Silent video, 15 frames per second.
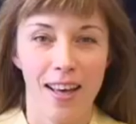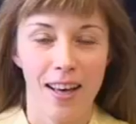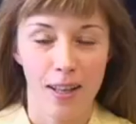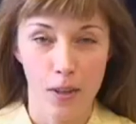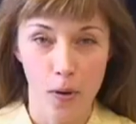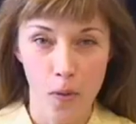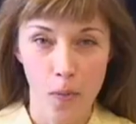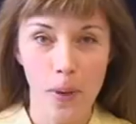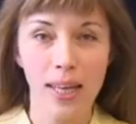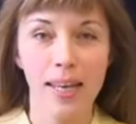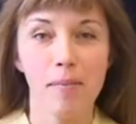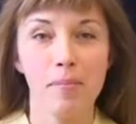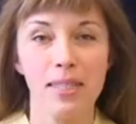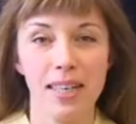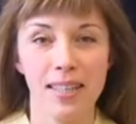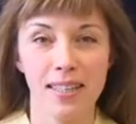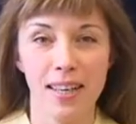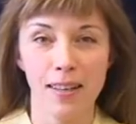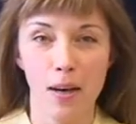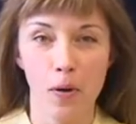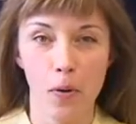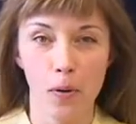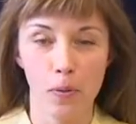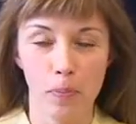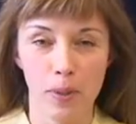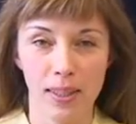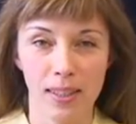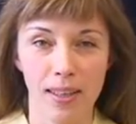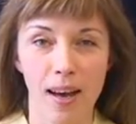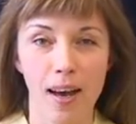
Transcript: Hello, my name is Oksana Holtman.